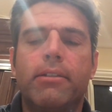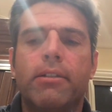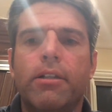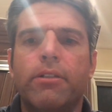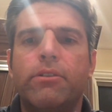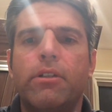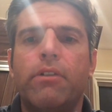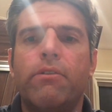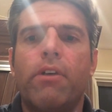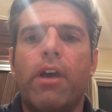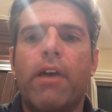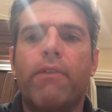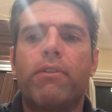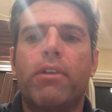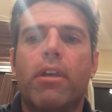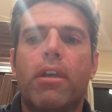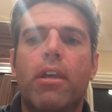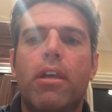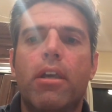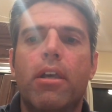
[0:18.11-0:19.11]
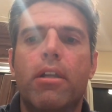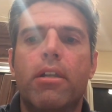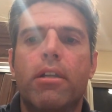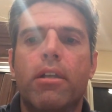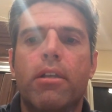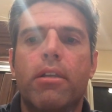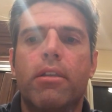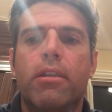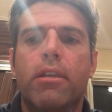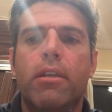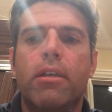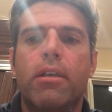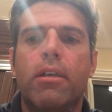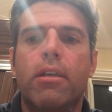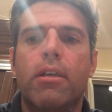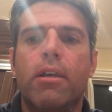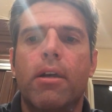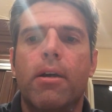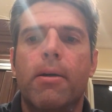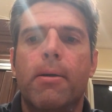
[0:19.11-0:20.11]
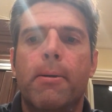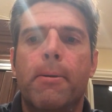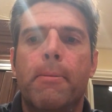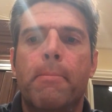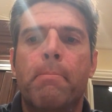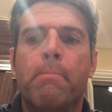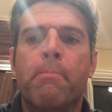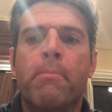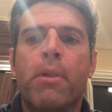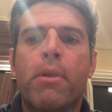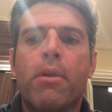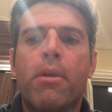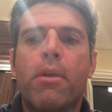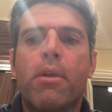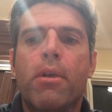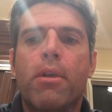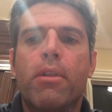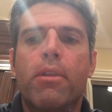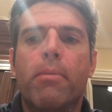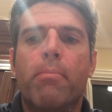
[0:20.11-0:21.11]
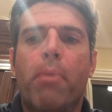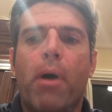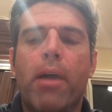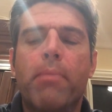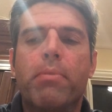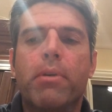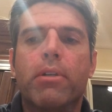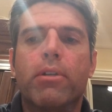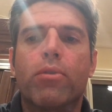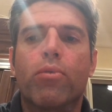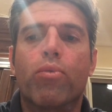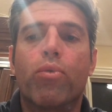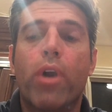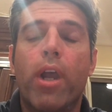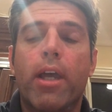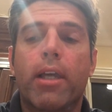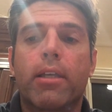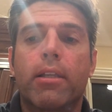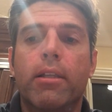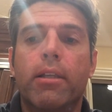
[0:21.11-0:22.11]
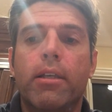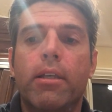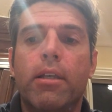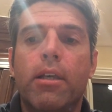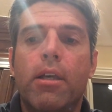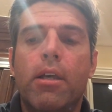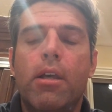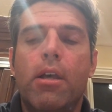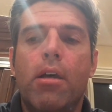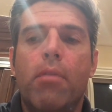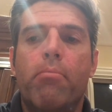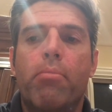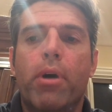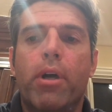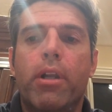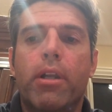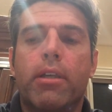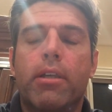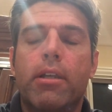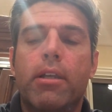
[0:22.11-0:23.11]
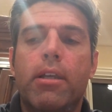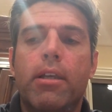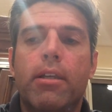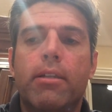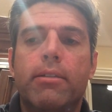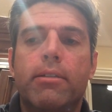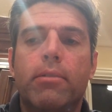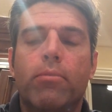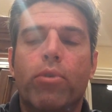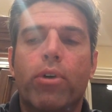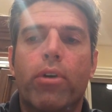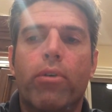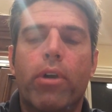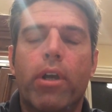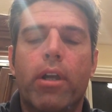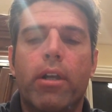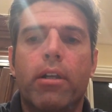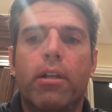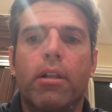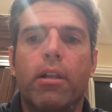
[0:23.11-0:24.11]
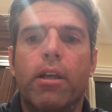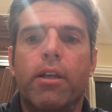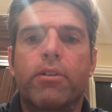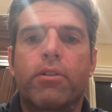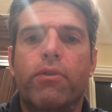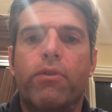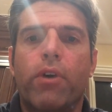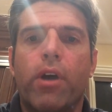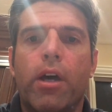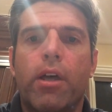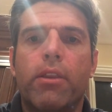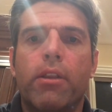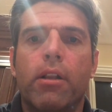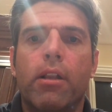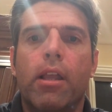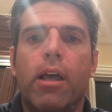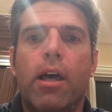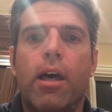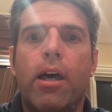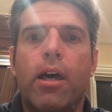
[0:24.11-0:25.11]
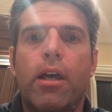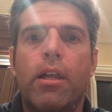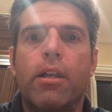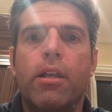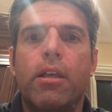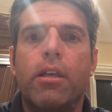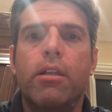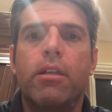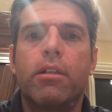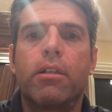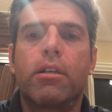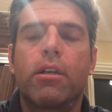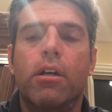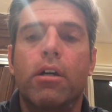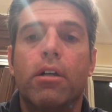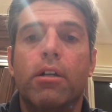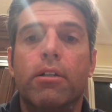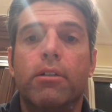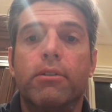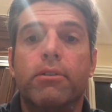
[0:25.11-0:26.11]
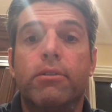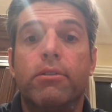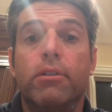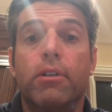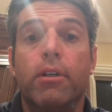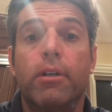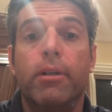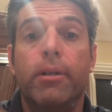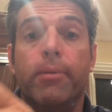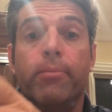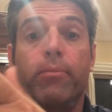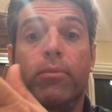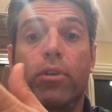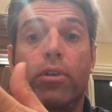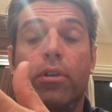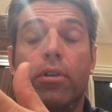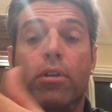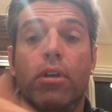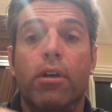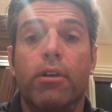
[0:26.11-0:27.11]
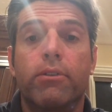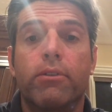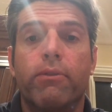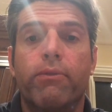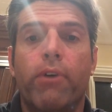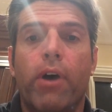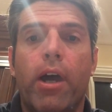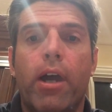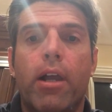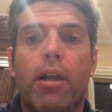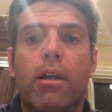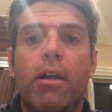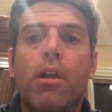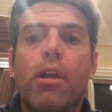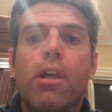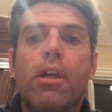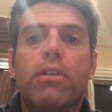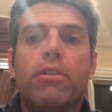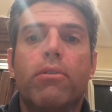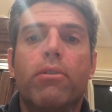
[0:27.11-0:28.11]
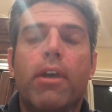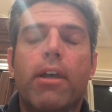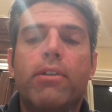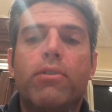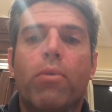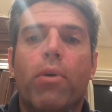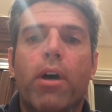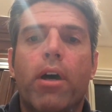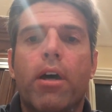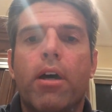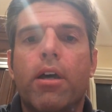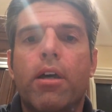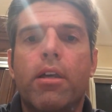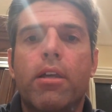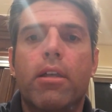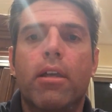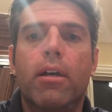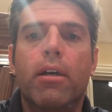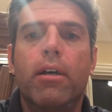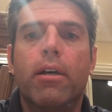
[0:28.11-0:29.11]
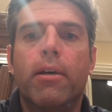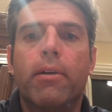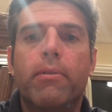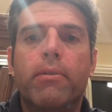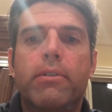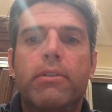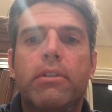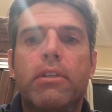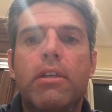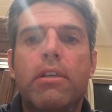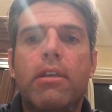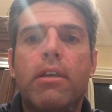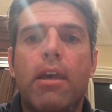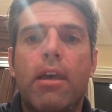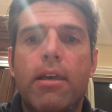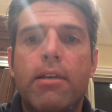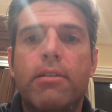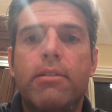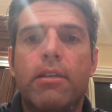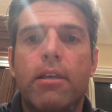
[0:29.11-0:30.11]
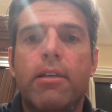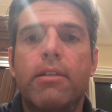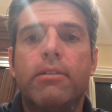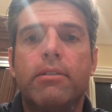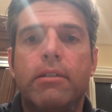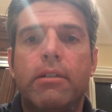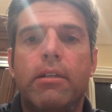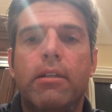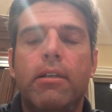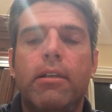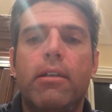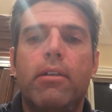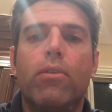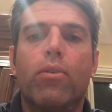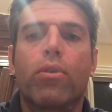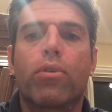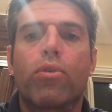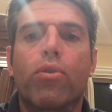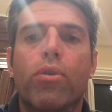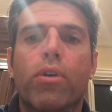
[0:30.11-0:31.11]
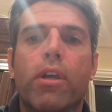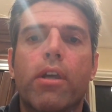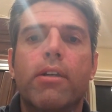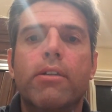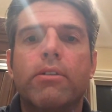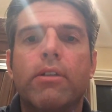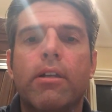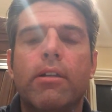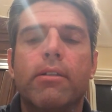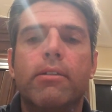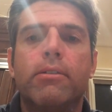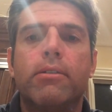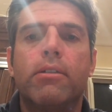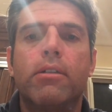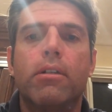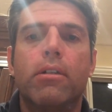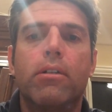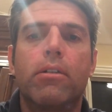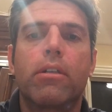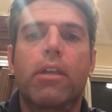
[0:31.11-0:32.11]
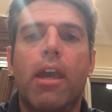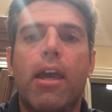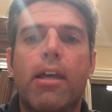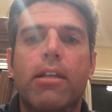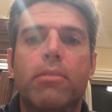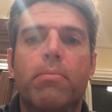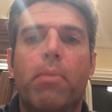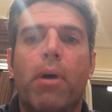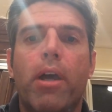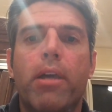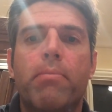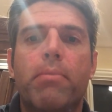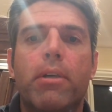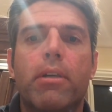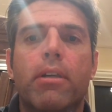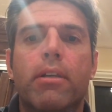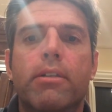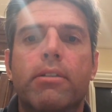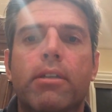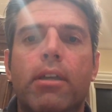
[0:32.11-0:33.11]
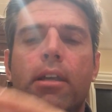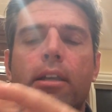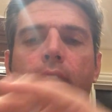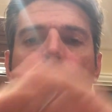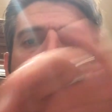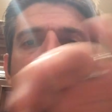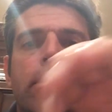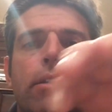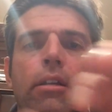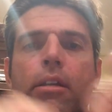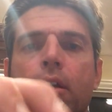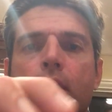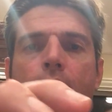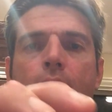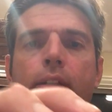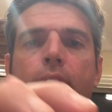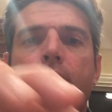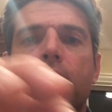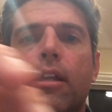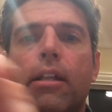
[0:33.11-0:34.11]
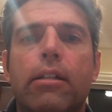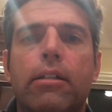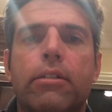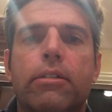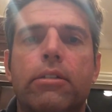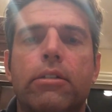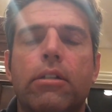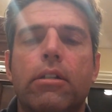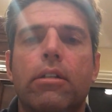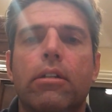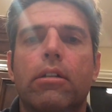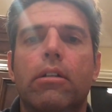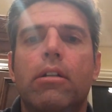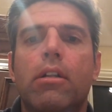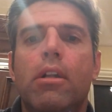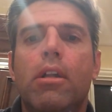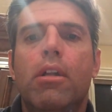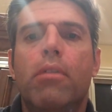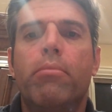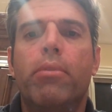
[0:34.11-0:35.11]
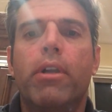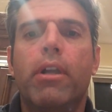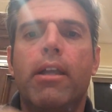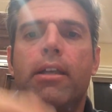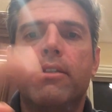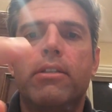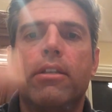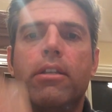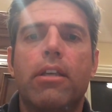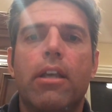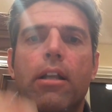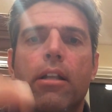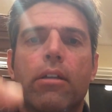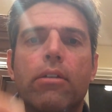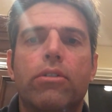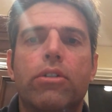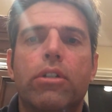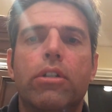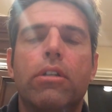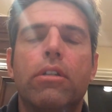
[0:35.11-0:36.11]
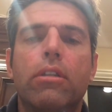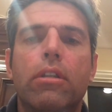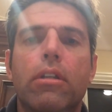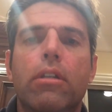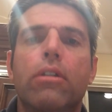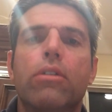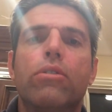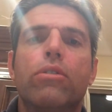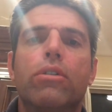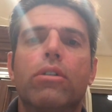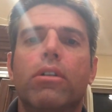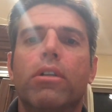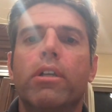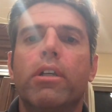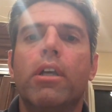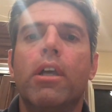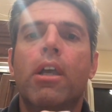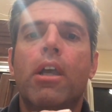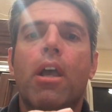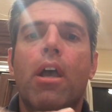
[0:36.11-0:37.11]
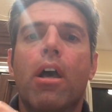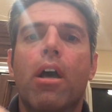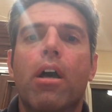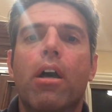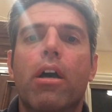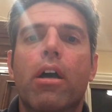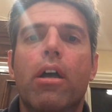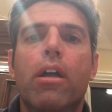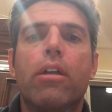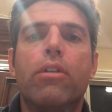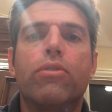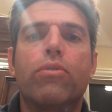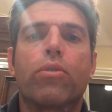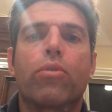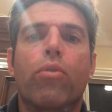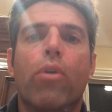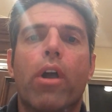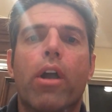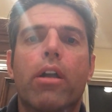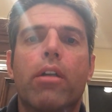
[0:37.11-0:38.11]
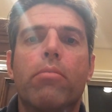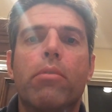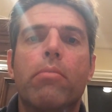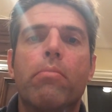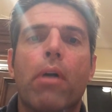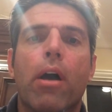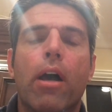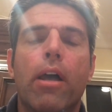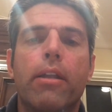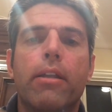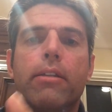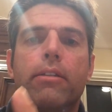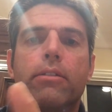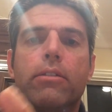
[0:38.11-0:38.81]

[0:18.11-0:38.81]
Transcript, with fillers: It doesn't even have to hit the um, the piping directly but it can hit somewhere around and electrify the line and cause um, could cause a fire. So that's why uh, CSST or corrugated stainless steel gas piping, and it's kind of that it's stainless steel, but it has a yellow sheathing usually, uh, is required to be bonding.